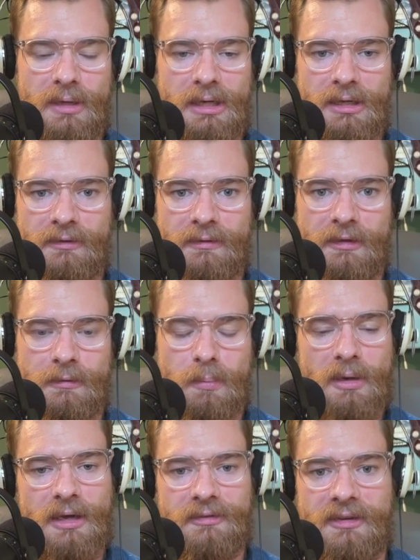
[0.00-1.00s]
And it's this
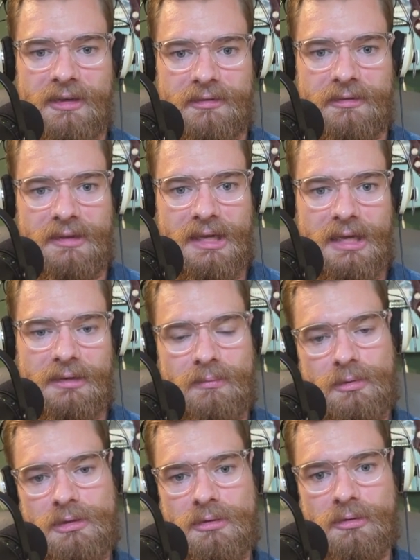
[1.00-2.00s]
process that
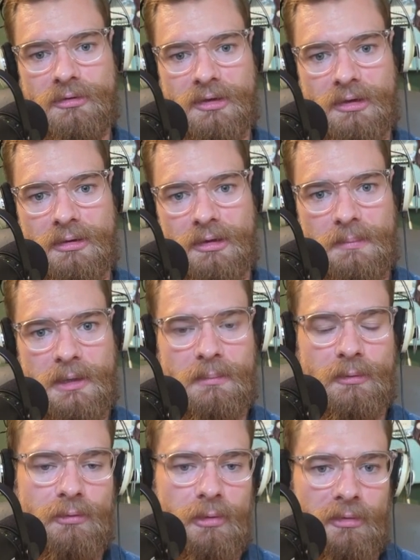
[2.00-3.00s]
we use in the peak
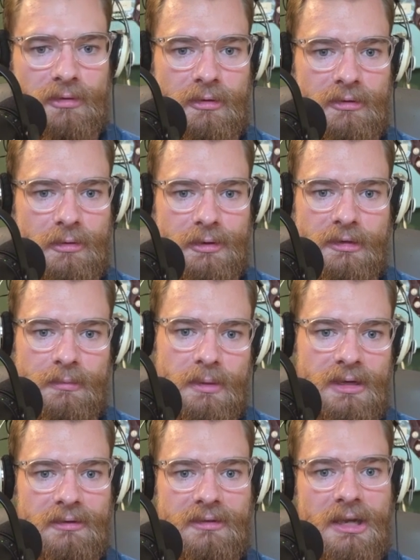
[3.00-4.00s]
performance consulting
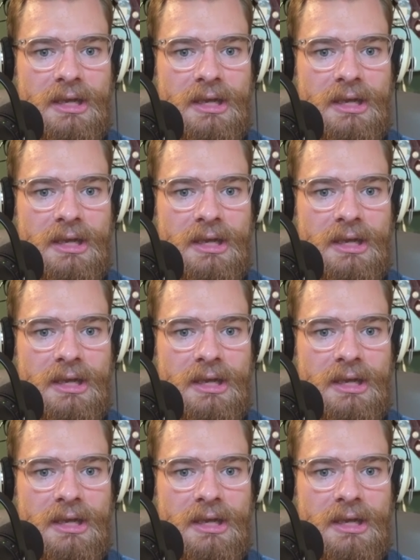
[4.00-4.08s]
space